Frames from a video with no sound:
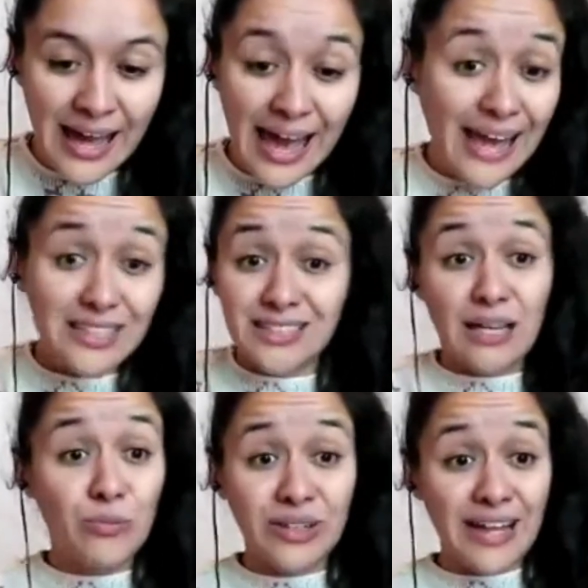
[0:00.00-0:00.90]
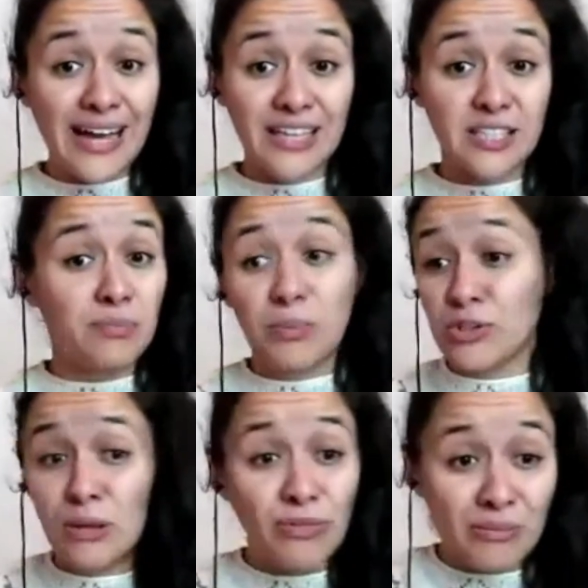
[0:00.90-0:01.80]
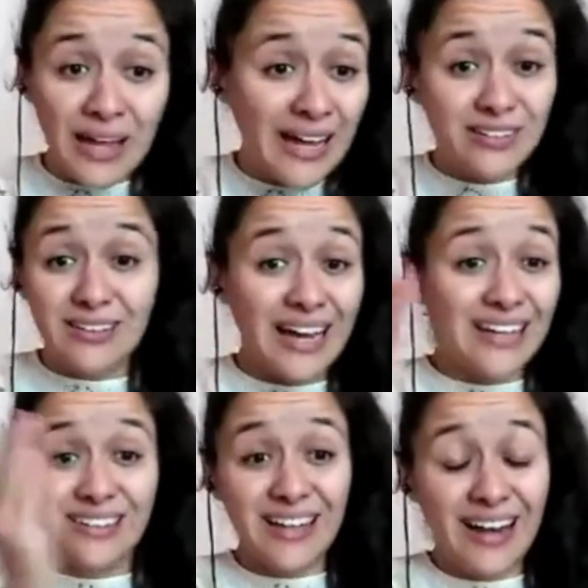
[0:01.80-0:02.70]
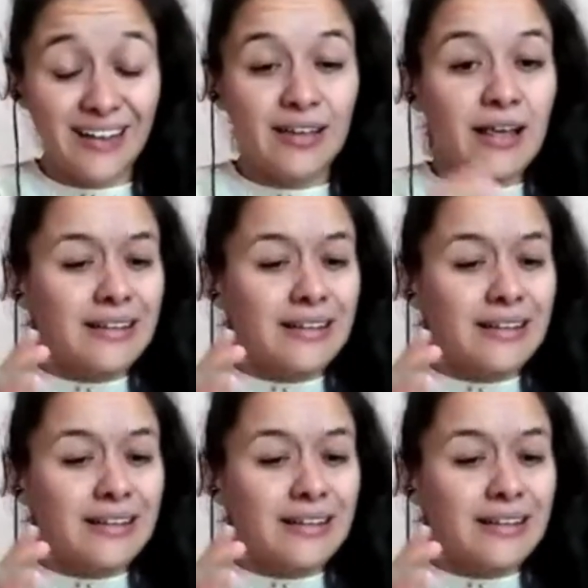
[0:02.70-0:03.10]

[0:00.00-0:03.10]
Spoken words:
And the same with diets. People jump from diet to diet to diet,